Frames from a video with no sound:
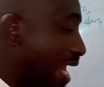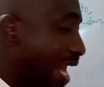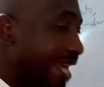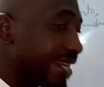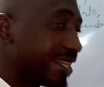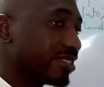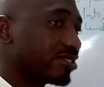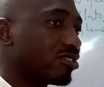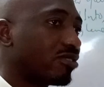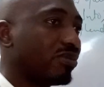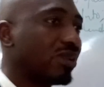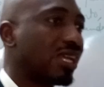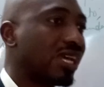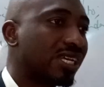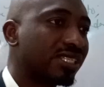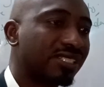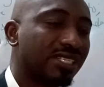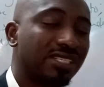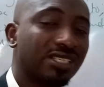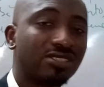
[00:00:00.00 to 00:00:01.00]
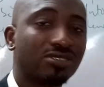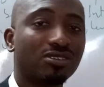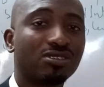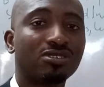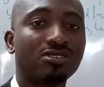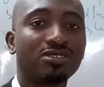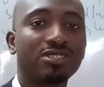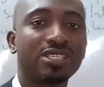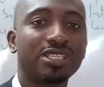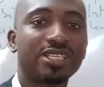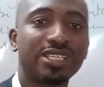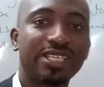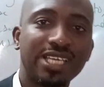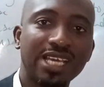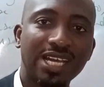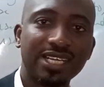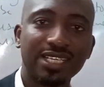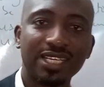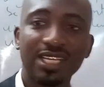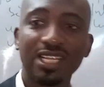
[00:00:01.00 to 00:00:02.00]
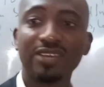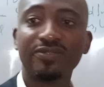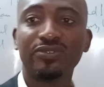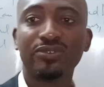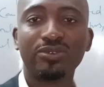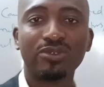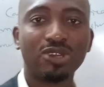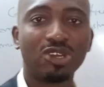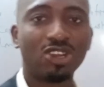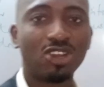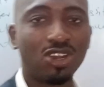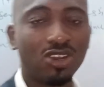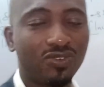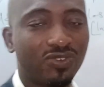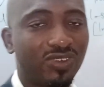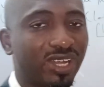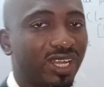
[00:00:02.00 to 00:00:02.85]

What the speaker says: and the suppliers? They need to know the gearing level of